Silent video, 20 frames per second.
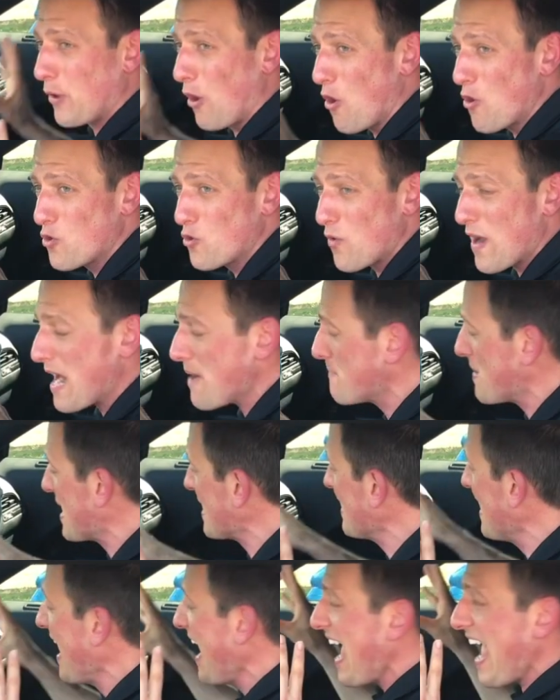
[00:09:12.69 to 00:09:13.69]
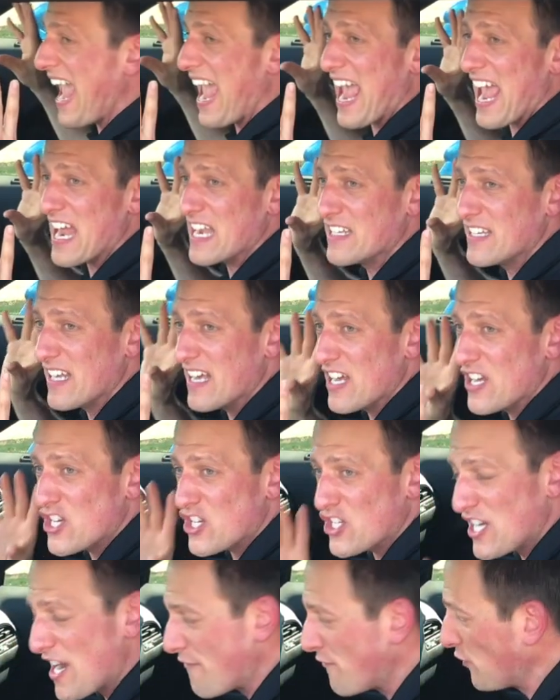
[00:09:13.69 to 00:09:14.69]
programming and
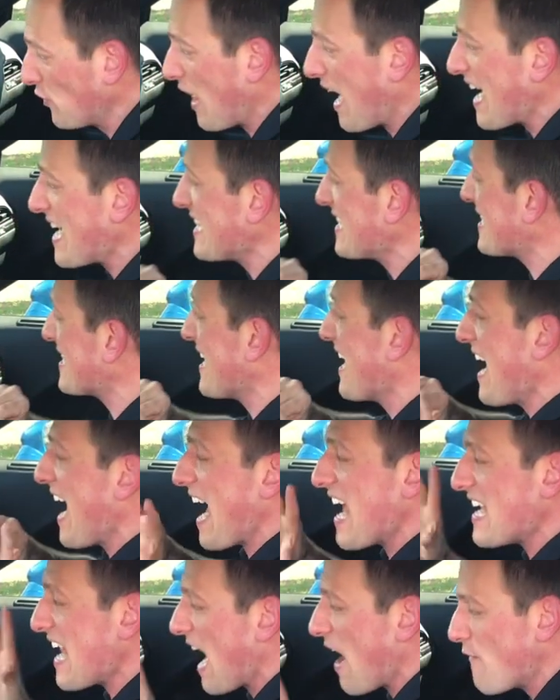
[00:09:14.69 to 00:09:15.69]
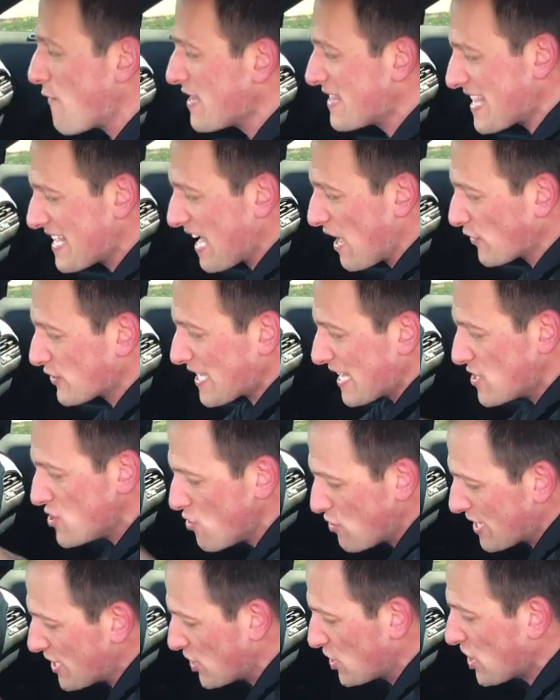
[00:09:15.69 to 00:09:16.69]
shift lights and everything else that
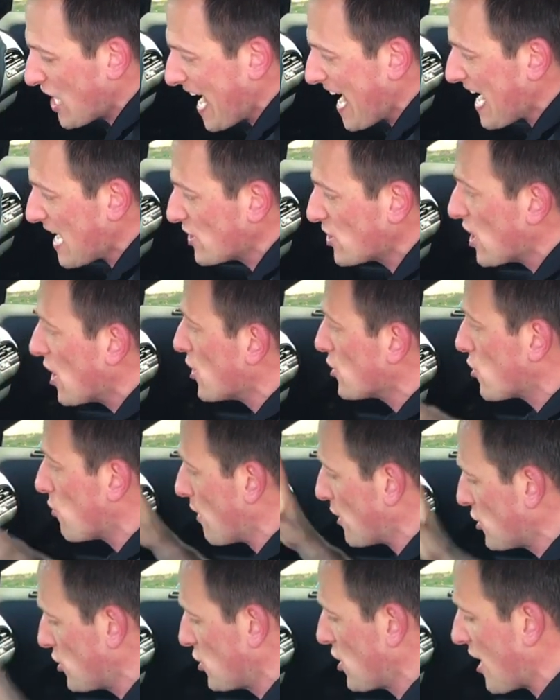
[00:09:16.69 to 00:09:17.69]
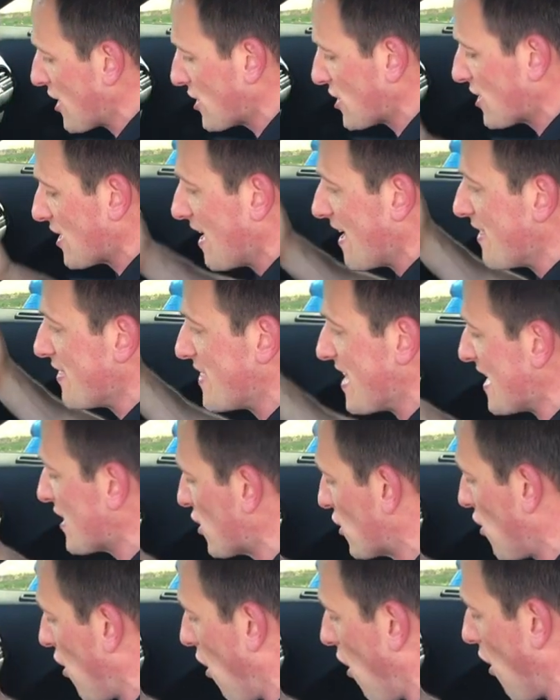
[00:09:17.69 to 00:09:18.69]
you can change to adjust
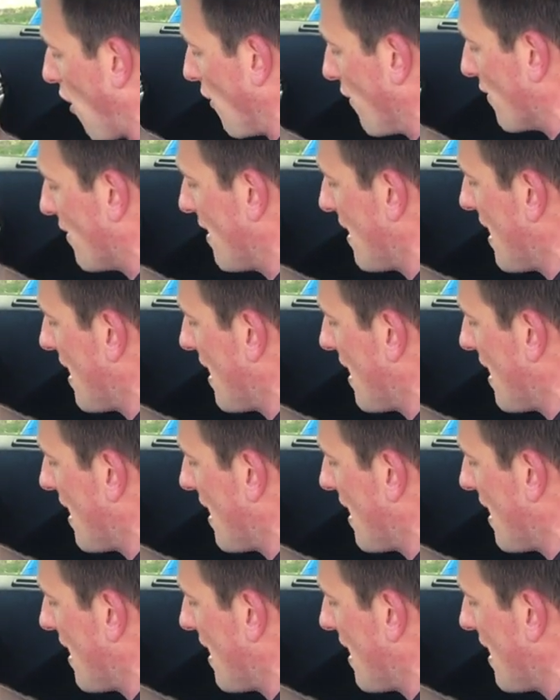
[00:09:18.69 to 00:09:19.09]
this car.